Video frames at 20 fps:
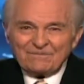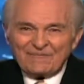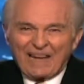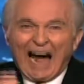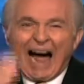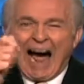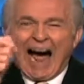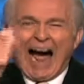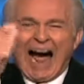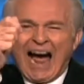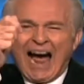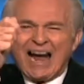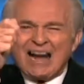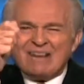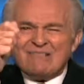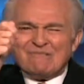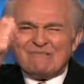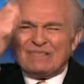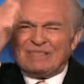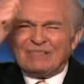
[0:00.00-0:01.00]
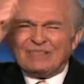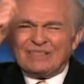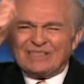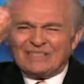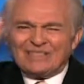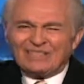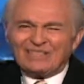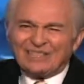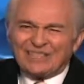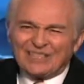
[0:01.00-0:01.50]
I will
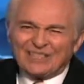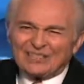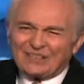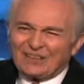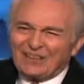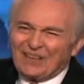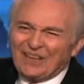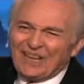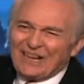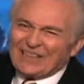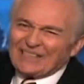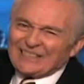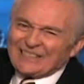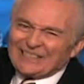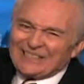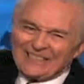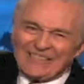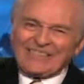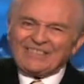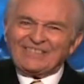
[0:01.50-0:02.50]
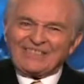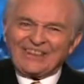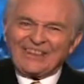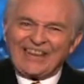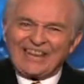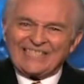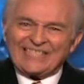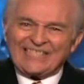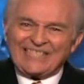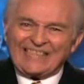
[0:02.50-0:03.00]
give Israel an
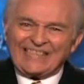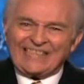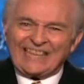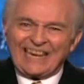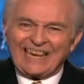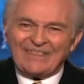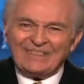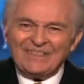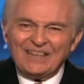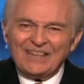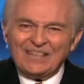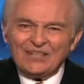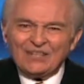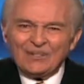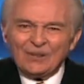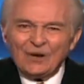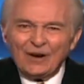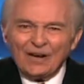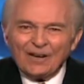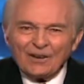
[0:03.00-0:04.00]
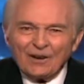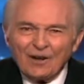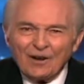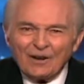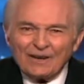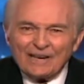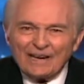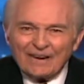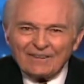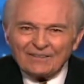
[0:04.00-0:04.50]
everlasting name. You know how
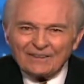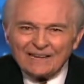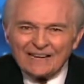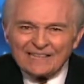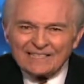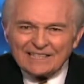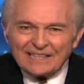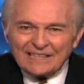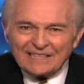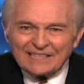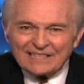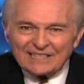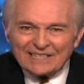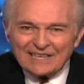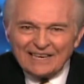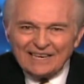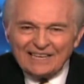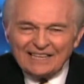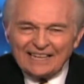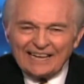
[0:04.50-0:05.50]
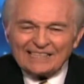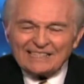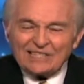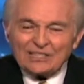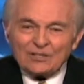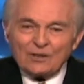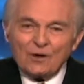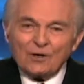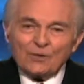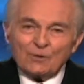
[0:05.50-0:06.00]
long everlasting is? That's
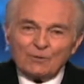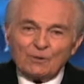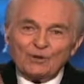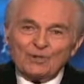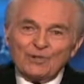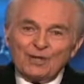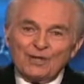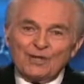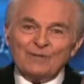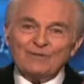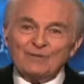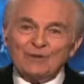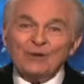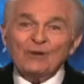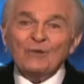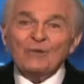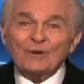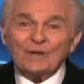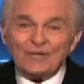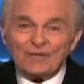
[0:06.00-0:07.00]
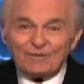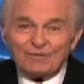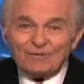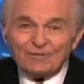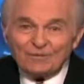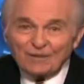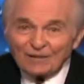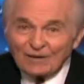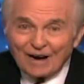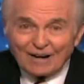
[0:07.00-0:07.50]
as long as we're going to live with him
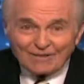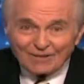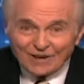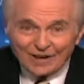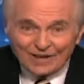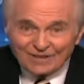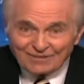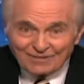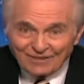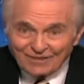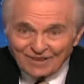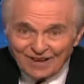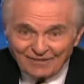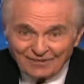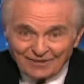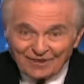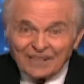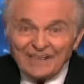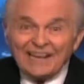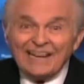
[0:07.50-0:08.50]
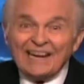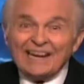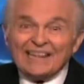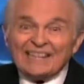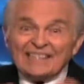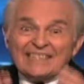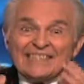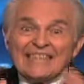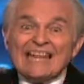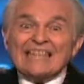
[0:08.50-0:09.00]
forever and forever.
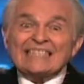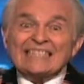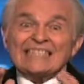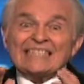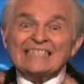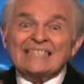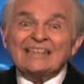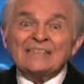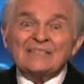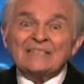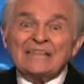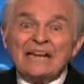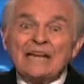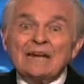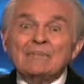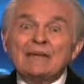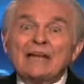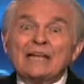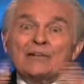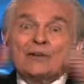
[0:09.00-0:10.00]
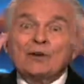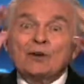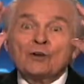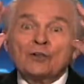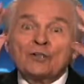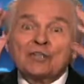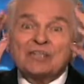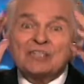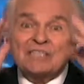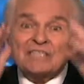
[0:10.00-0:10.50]
And that's their name, and they're
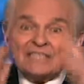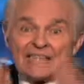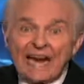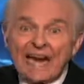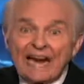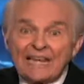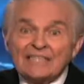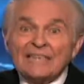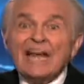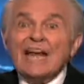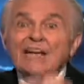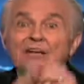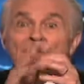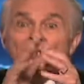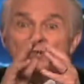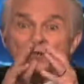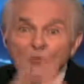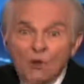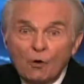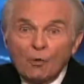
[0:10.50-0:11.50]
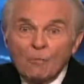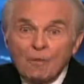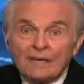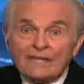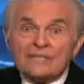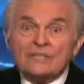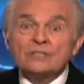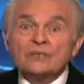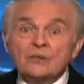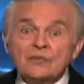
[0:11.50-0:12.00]
going to stand, and
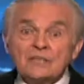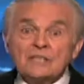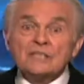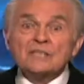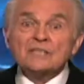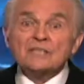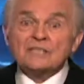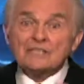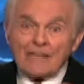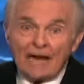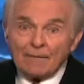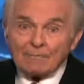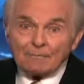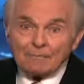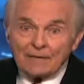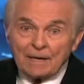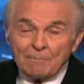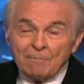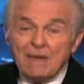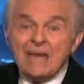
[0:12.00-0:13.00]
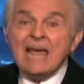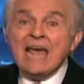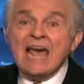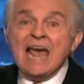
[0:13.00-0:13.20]
nobody's going to stop them.